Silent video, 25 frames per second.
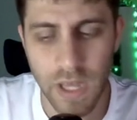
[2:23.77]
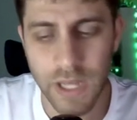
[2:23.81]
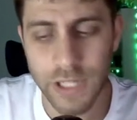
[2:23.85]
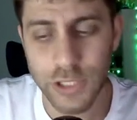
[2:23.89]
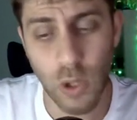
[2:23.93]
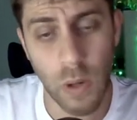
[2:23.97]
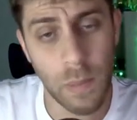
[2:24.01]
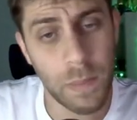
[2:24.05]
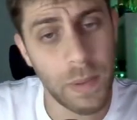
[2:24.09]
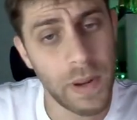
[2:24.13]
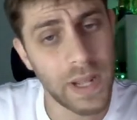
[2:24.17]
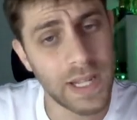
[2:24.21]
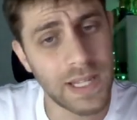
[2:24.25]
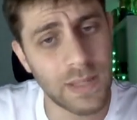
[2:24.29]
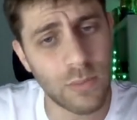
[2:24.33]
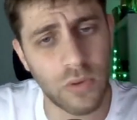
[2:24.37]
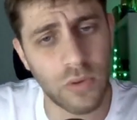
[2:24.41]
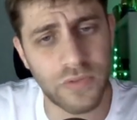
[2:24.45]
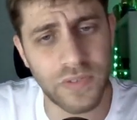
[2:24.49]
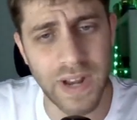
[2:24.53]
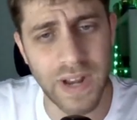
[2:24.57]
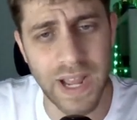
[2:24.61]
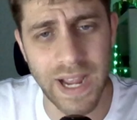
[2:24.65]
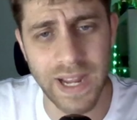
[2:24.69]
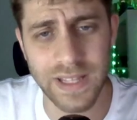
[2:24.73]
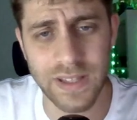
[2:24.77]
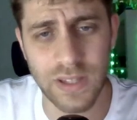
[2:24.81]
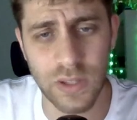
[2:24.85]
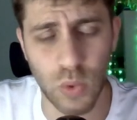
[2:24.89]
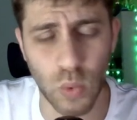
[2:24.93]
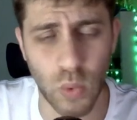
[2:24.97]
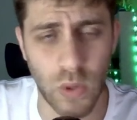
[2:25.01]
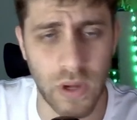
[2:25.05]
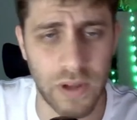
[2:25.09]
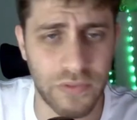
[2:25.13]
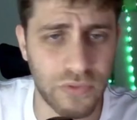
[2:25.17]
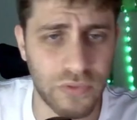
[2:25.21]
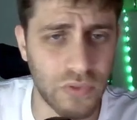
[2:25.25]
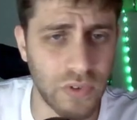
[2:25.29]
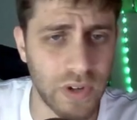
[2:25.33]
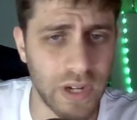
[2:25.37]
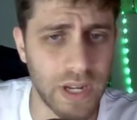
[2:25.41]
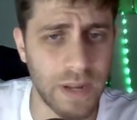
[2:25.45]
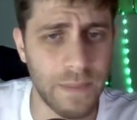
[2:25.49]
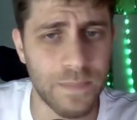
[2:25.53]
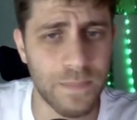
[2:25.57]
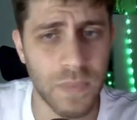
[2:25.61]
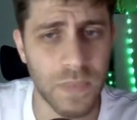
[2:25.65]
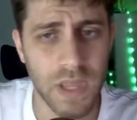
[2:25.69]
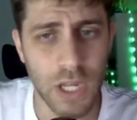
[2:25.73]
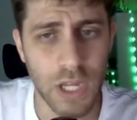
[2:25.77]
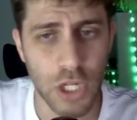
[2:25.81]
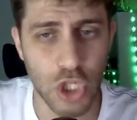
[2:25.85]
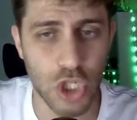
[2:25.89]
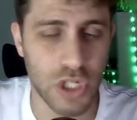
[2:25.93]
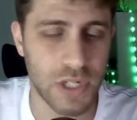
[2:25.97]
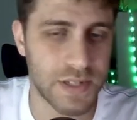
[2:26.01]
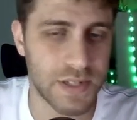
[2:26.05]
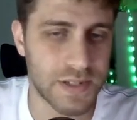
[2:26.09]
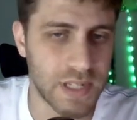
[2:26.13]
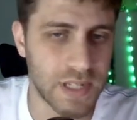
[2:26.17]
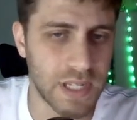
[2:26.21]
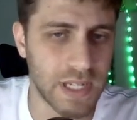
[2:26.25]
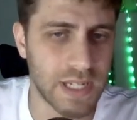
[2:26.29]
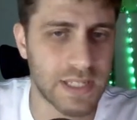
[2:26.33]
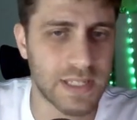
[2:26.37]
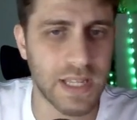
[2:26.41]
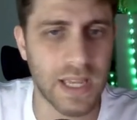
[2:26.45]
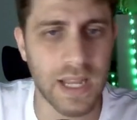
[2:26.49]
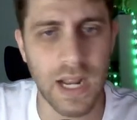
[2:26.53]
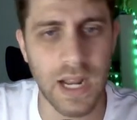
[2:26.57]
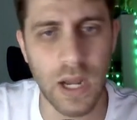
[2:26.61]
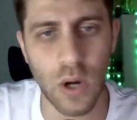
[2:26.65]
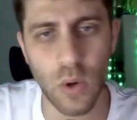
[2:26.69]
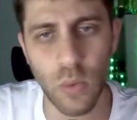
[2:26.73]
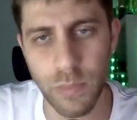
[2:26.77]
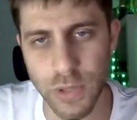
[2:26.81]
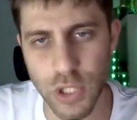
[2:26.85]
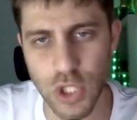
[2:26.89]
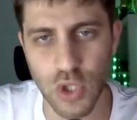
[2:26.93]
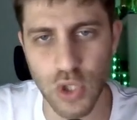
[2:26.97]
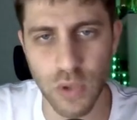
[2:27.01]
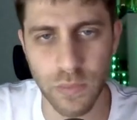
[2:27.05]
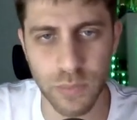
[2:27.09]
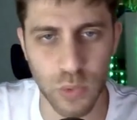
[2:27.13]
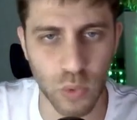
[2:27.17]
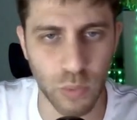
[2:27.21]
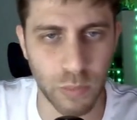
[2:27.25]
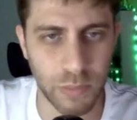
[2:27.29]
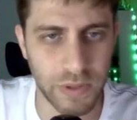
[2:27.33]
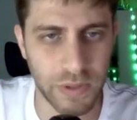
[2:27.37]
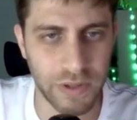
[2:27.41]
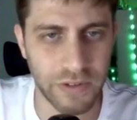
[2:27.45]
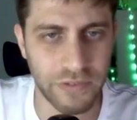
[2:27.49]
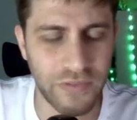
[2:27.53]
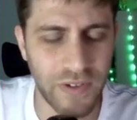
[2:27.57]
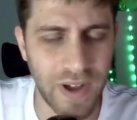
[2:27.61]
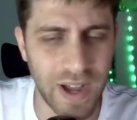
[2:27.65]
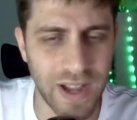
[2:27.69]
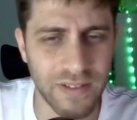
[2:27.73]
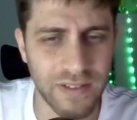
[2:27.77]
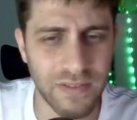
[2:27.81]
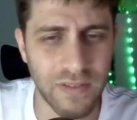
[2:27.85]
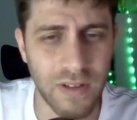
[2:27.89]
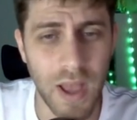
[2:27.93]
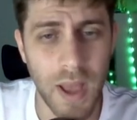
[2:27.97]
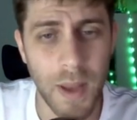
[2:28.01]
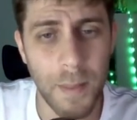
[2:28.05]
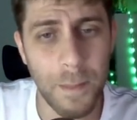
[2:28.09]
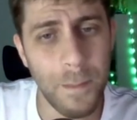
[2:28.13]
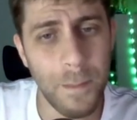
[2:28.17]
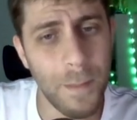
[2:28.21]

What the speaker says: So I play the move knight to f3, g6, and now bishop to b5.